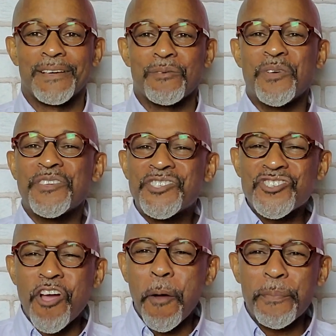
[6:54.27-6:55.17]
when the
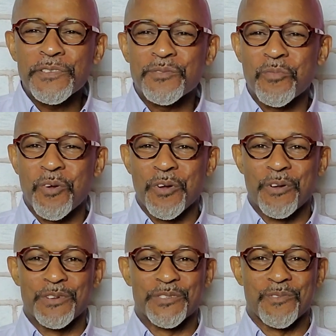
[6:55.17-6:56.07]
sharpest
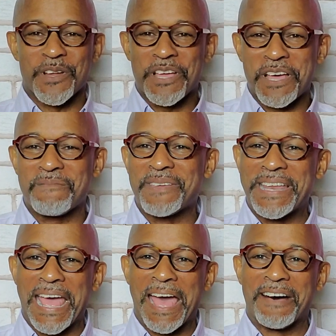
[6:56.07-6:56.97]
words want to cut me
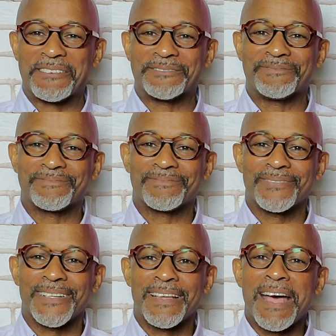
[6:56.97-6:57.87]
down.
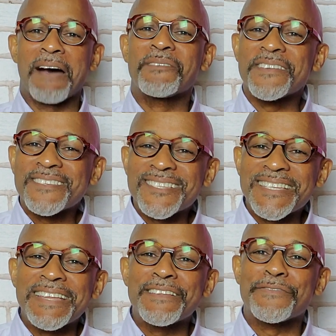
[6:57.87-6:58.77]
I'm going to
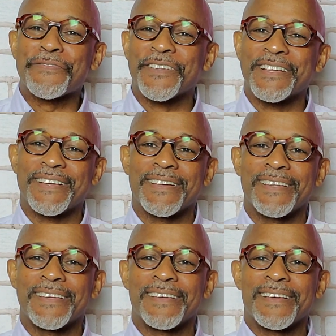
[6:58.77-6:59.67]
send the flood,
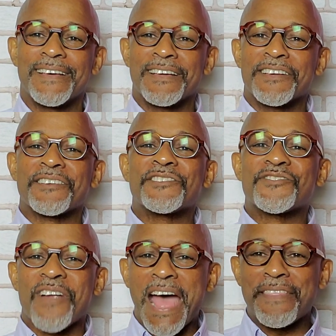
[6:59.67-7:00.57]
going to
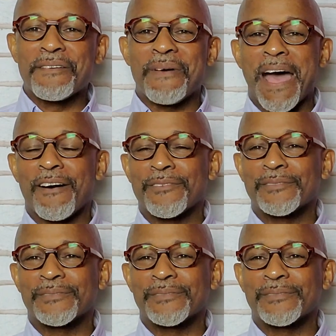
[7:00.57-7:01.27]
drive them out.